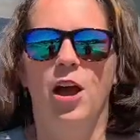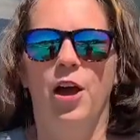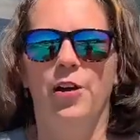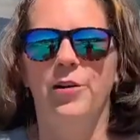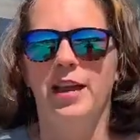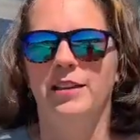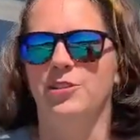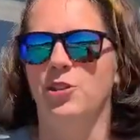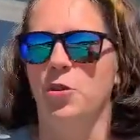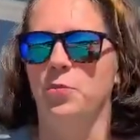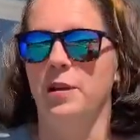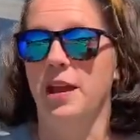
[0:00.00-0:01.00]
Okay,
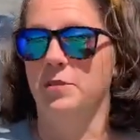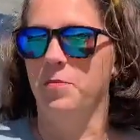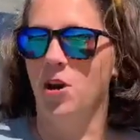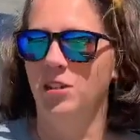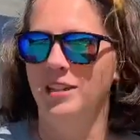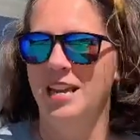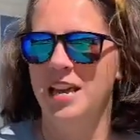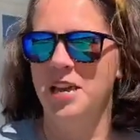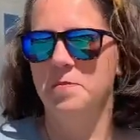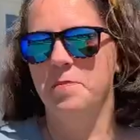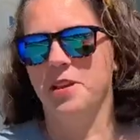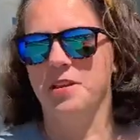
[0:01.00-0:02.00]
so we had to pause
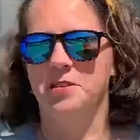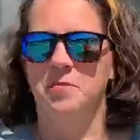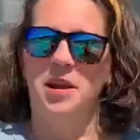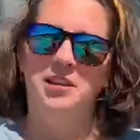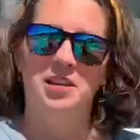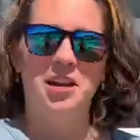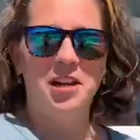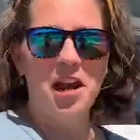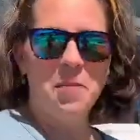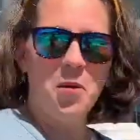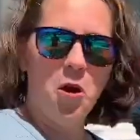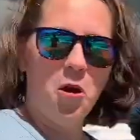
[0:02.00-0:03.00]
again because my son
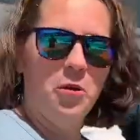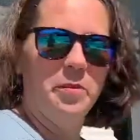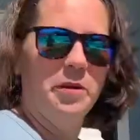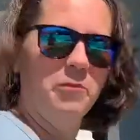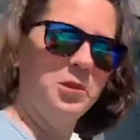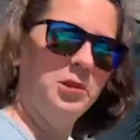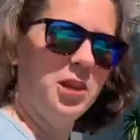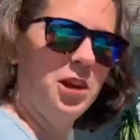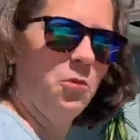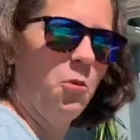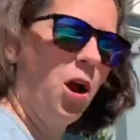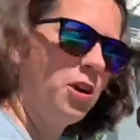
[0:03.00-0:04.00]
came home and was gonna
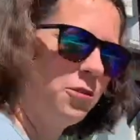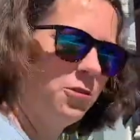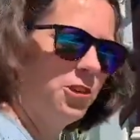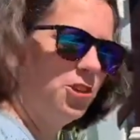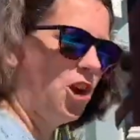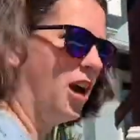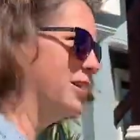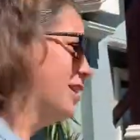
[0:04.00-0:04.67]
walk through the shop.